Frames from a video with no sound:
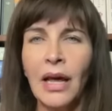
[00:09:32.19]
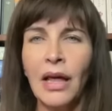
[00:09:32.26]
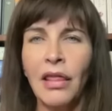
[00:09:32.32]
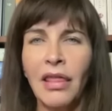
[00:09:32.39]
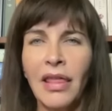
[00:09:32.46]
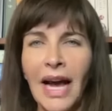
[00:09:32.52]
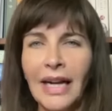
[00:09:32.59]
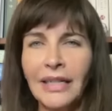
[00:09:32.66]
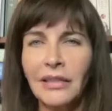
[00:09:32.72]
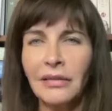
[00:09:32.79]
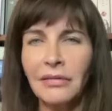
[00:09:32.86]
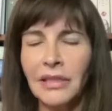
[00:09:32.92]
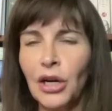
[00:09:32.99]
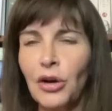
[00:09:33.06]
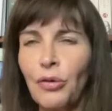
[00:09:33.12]
that
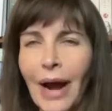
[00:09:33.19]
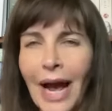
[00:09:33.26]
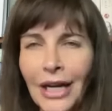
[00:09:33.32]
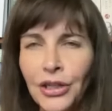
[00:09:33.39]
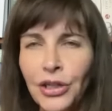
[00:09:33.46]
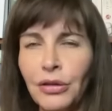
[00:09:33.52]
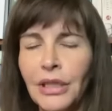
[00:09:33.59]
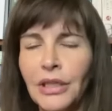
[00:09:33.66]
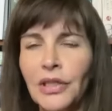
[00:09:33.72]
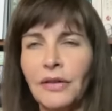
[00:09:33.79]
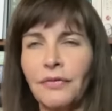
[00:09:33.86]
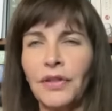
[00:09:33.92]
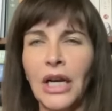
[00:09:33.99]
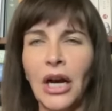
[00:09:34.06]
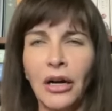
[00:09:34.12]
the graduates
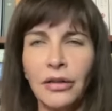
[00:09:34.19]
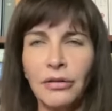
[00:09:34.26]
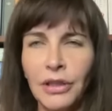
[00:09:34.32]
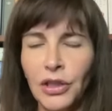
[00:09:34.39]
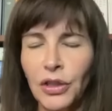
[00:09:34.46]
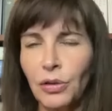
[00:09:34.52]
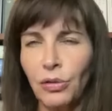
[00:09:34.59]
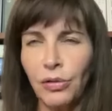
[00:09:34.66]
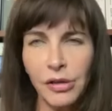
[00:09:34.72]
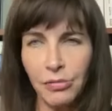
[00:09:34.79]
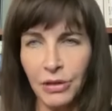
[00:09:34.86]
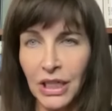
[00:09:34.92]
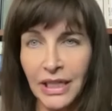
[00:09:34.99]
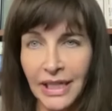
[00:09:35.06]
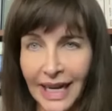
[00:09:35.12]
of the UNRWA schools,
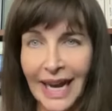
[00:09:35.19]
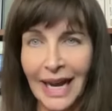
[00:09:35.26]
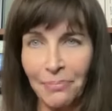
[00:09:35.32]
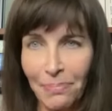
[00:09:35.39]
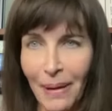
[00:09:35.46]
which is, again,